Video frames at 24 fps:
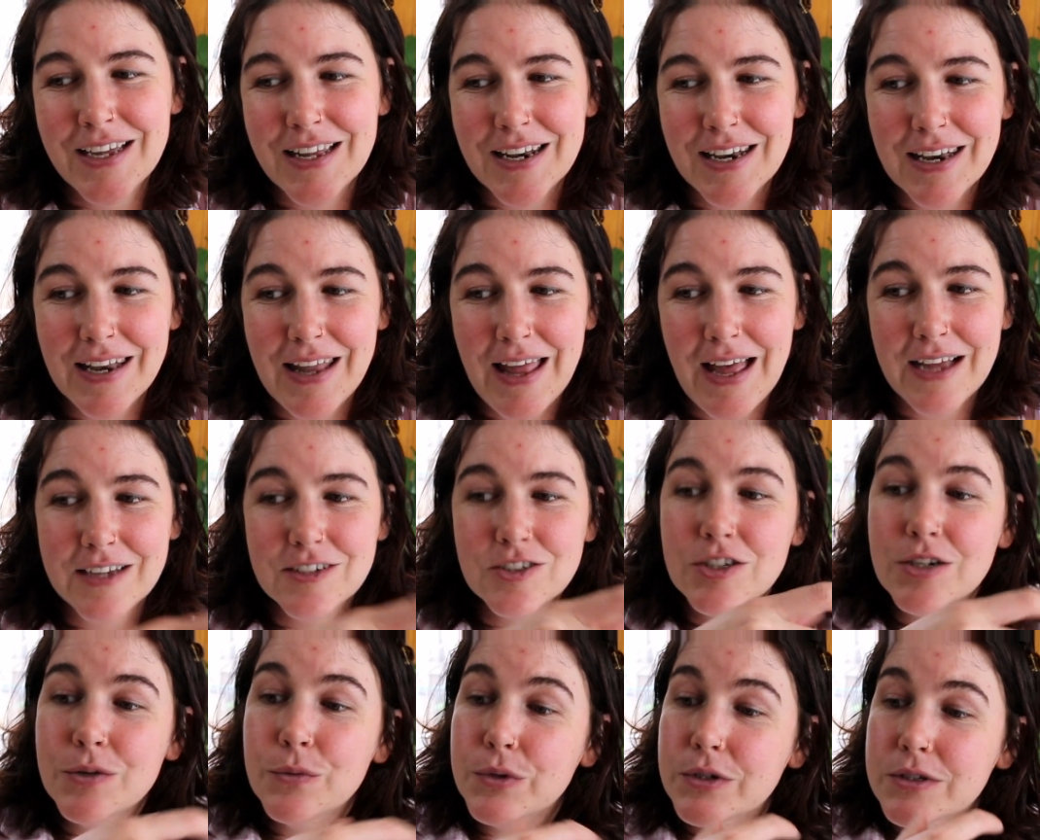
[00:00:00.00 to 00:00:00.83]

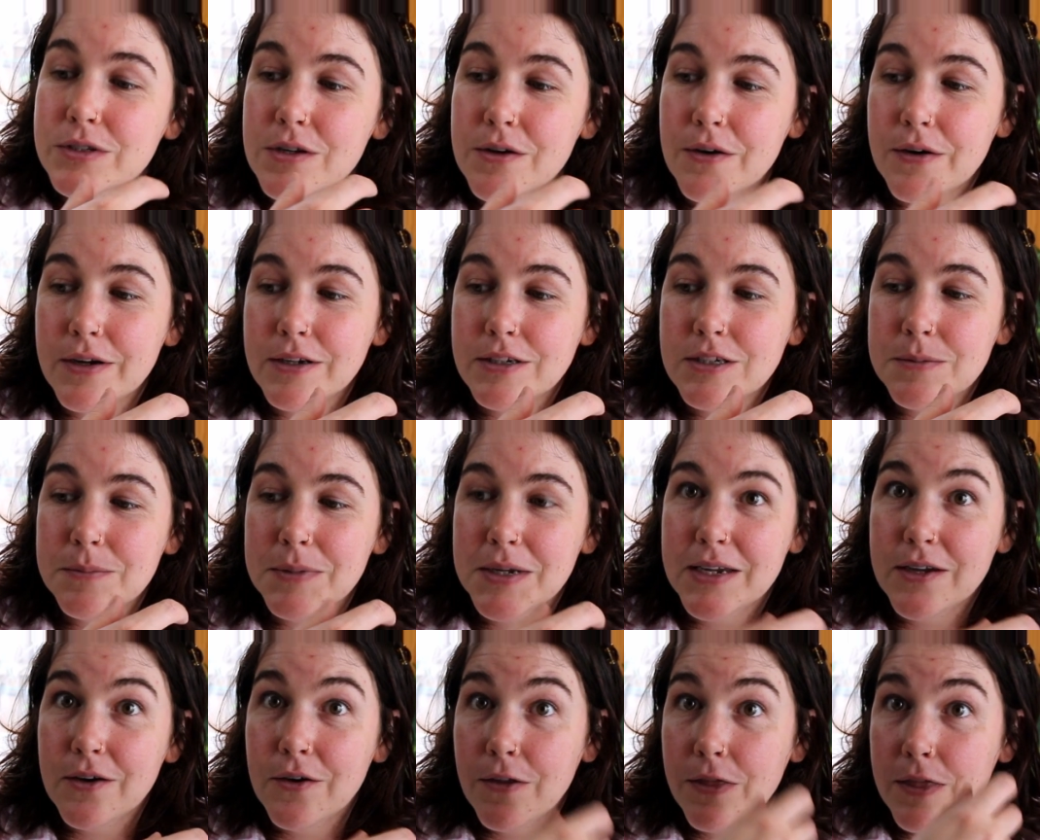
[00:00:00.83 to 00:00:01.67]
largely what's going to
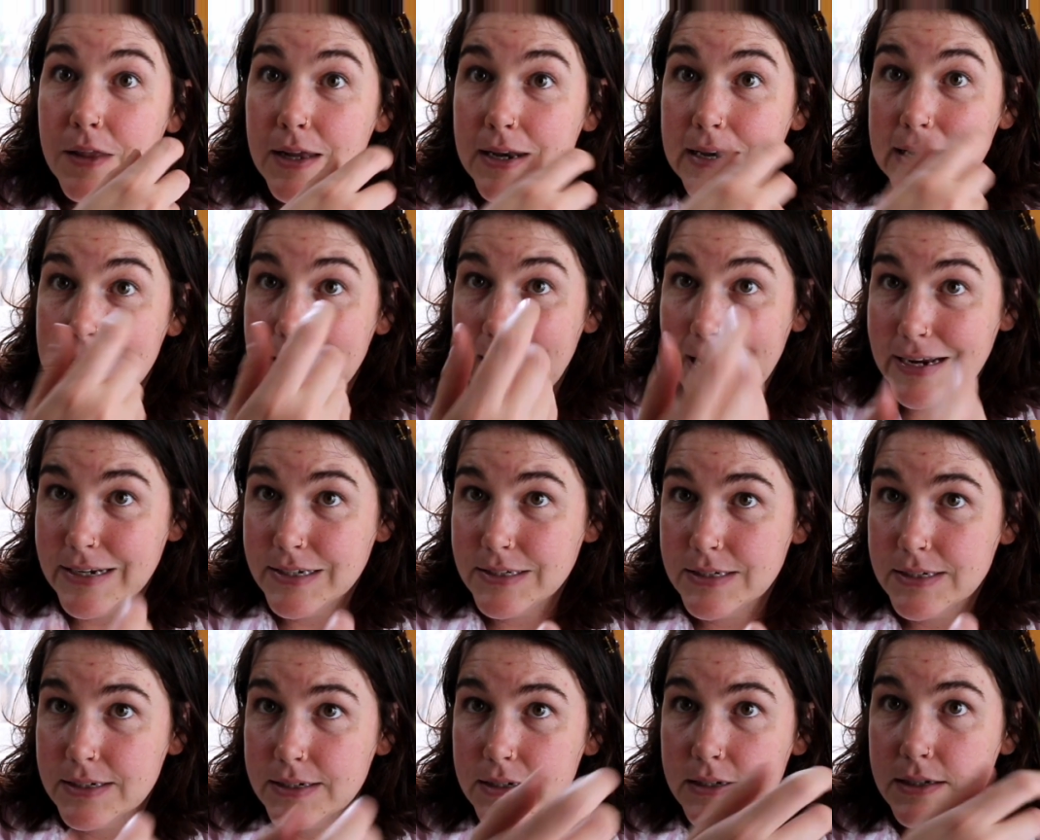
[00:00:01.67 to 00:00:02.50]
be on the
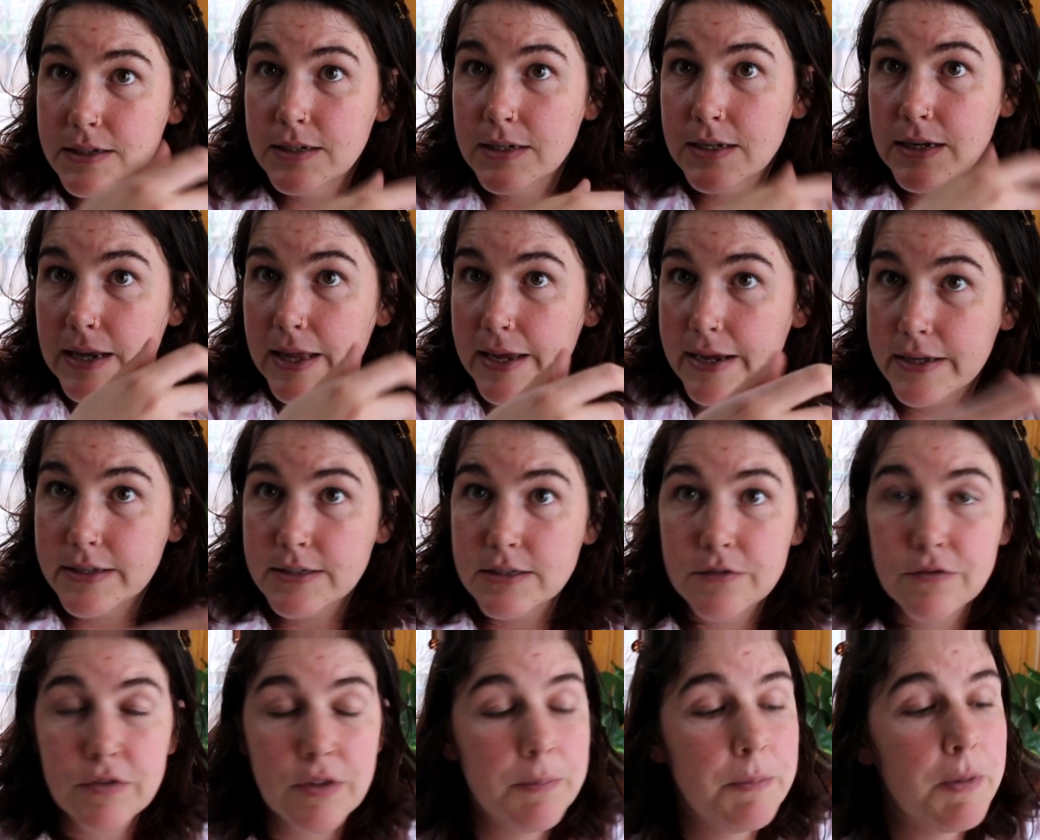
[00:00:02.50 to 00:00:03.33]
later layers
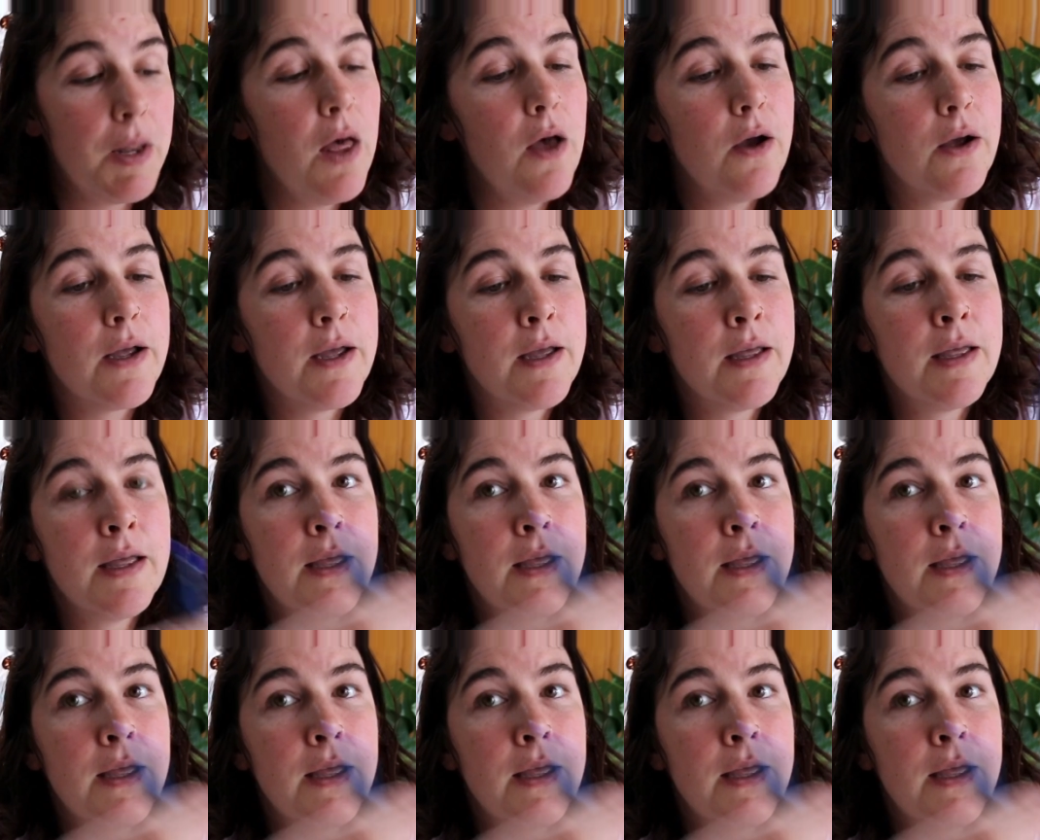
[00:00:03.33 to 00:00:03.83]
of the block.